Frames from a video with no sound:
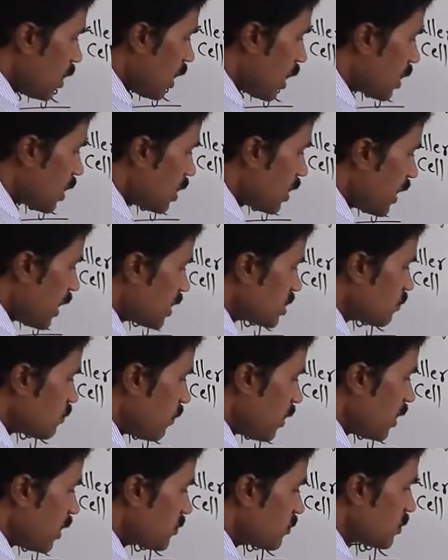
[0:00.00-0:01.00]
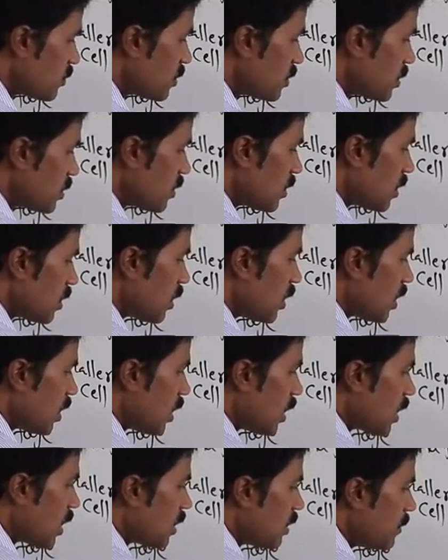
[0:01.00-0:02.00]
and it takes place
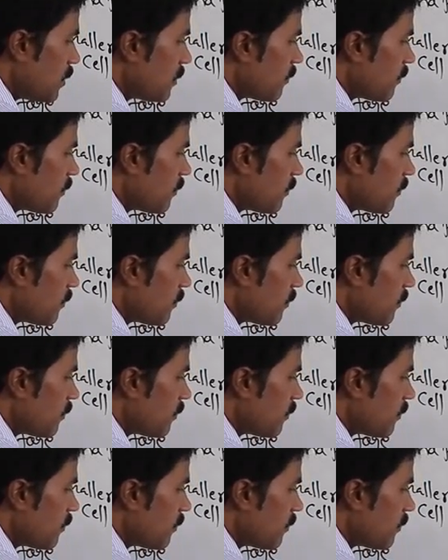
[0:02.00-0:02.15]
and